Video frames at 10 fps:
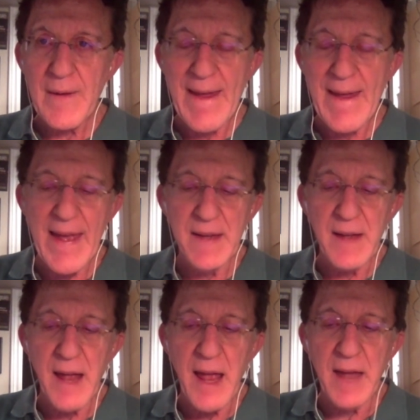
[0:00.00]

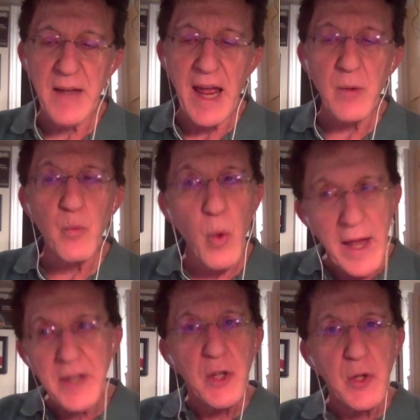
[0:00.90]
And
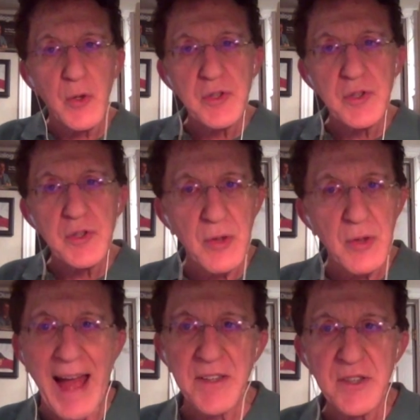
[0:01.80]
when you do
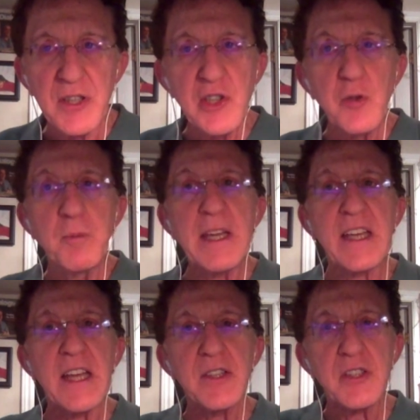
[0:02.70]
that, you
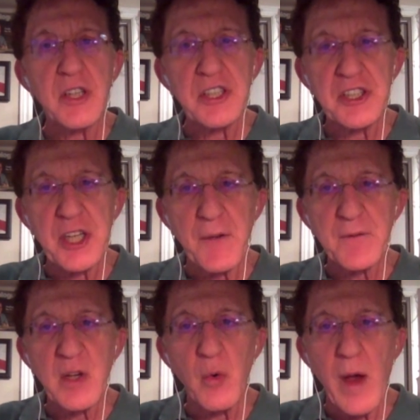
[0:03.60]
begin to
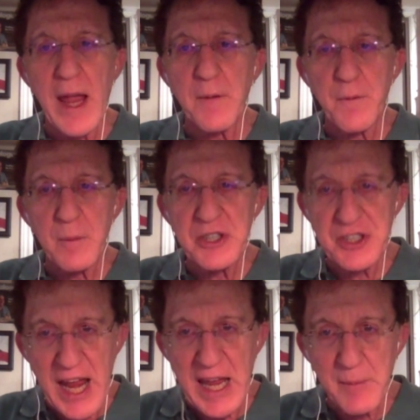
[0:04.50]
shift away from
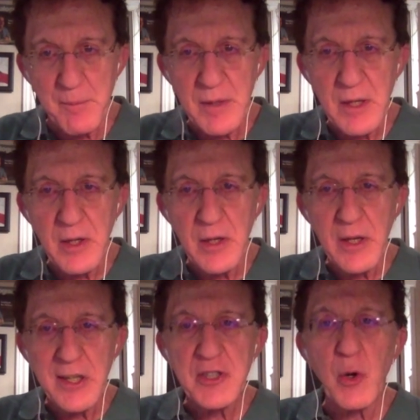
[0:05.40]
shame
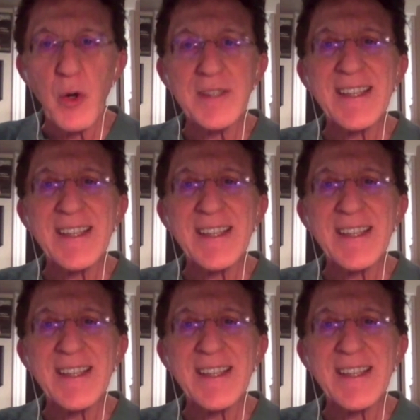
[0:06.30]
towards